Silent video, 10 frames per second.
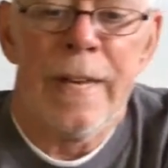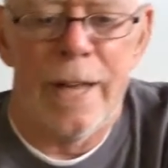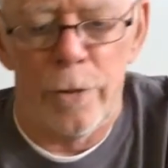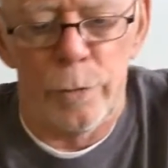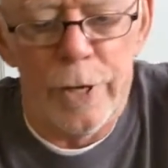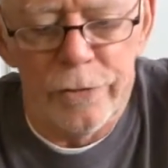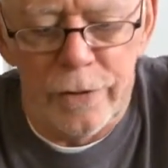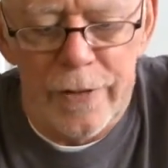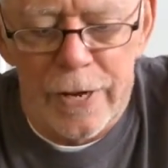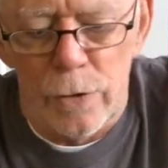Now the
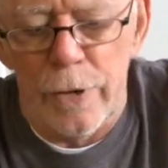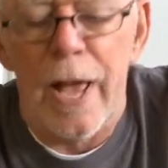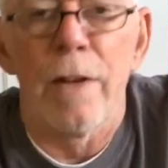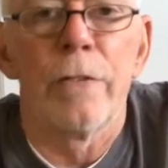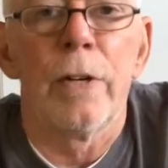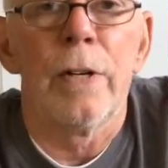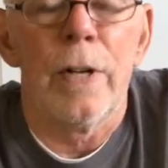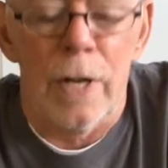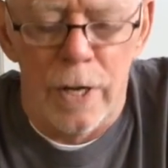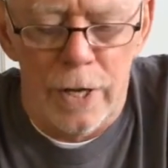reason they don't have
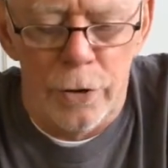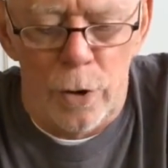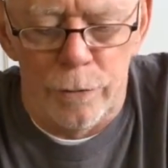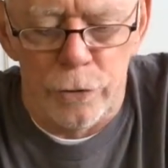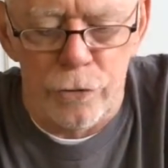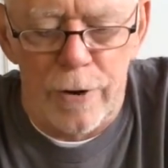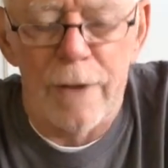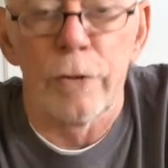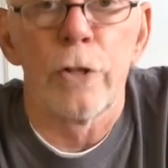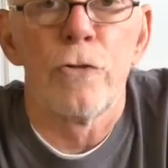an over
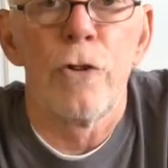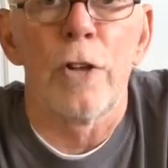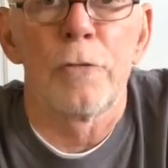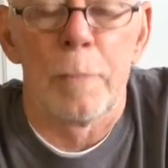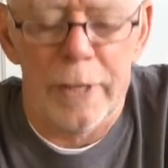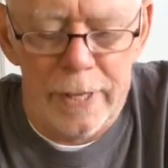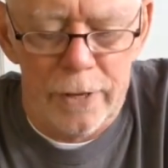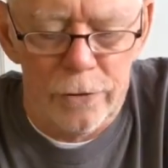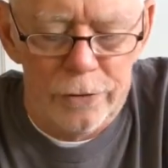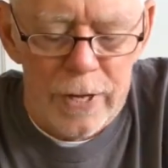travel adjustment
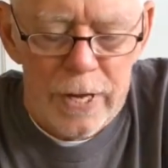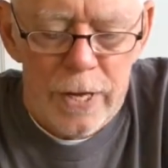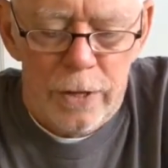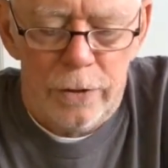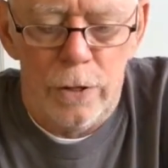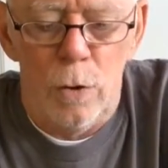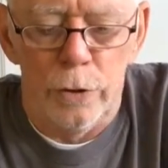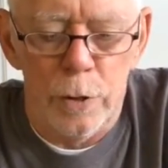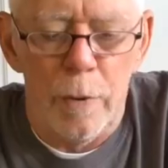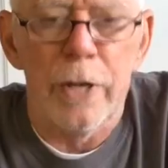is the
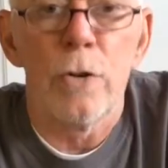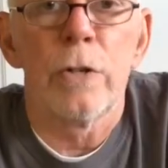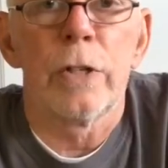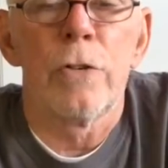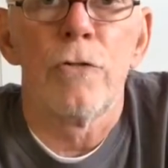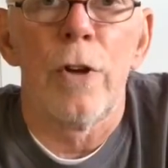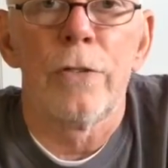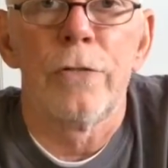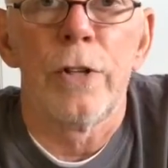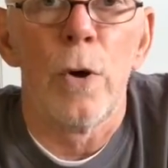only way you can
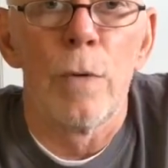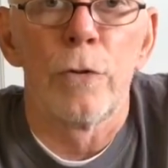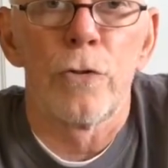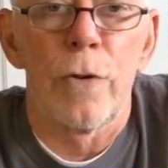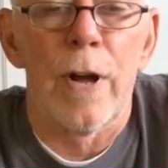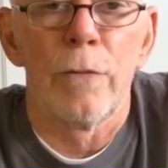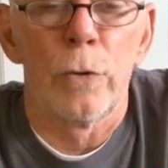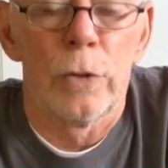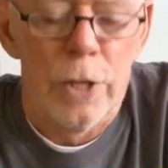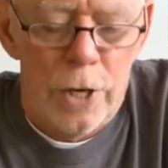adjust the over
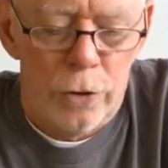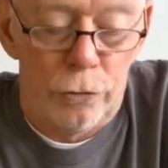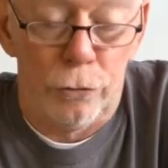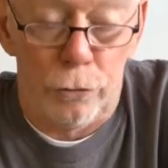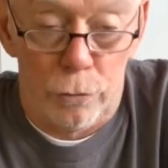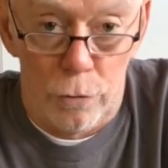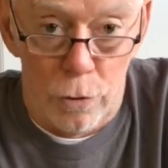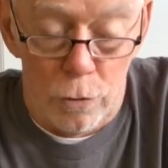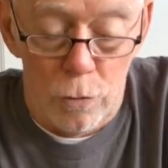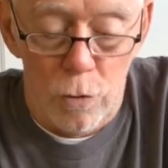travel
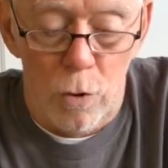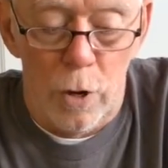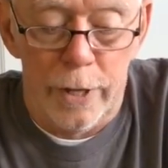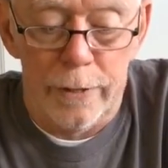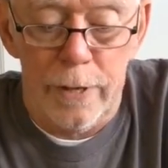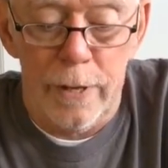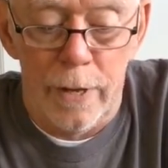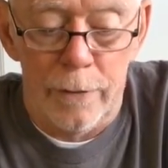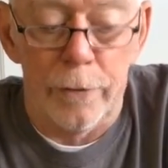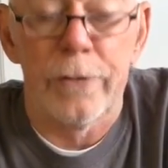screw on
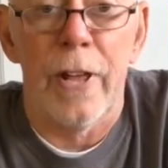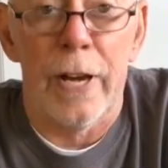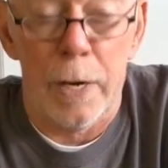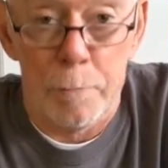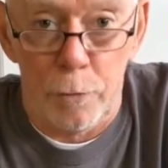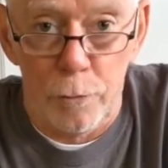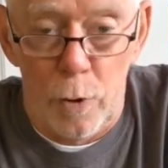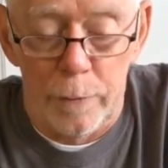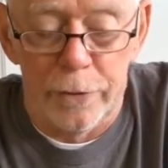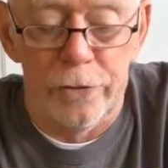the 10-8
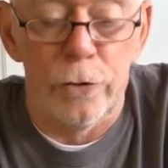performance,